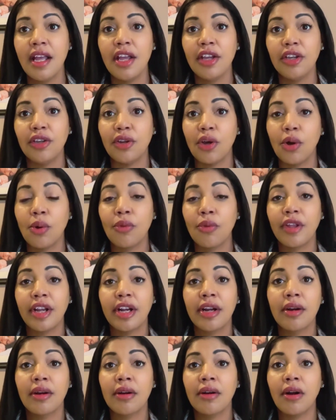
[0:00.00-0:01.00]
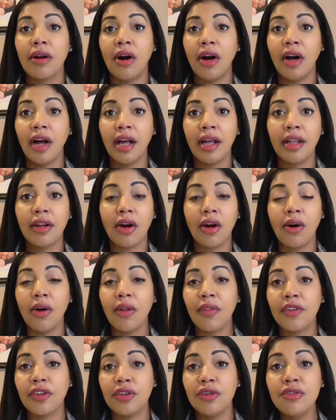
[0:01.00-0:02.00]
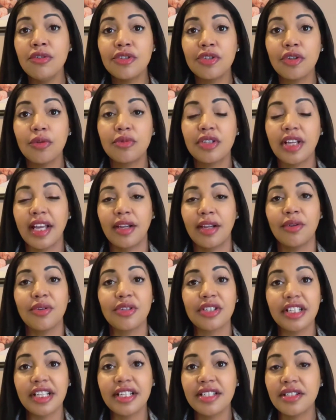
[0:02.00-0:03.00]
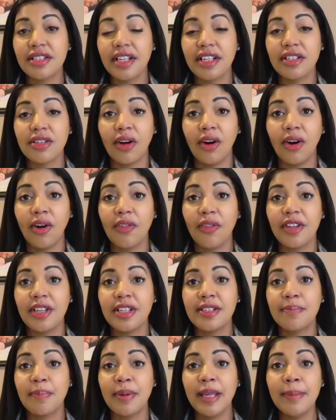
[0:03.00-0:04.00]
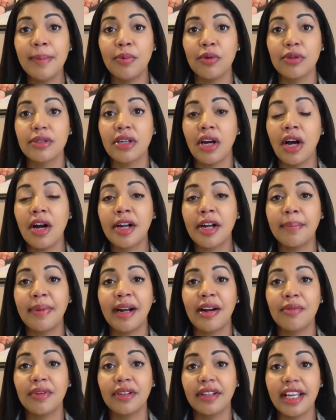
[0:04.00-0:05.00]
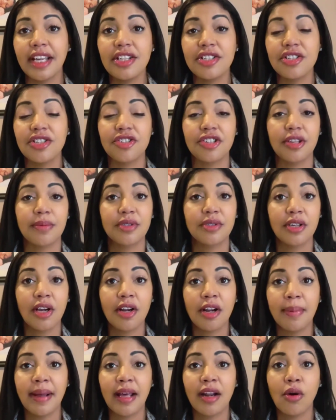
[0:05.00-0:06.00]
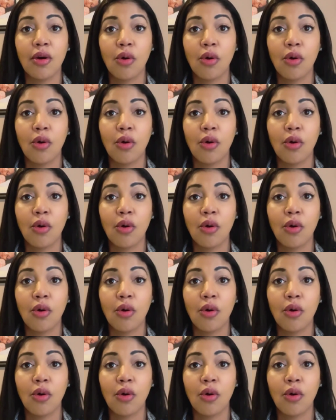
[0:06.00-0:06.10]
You know, they're on all the YouTube channels listening to all these people talk about relationships, talk about how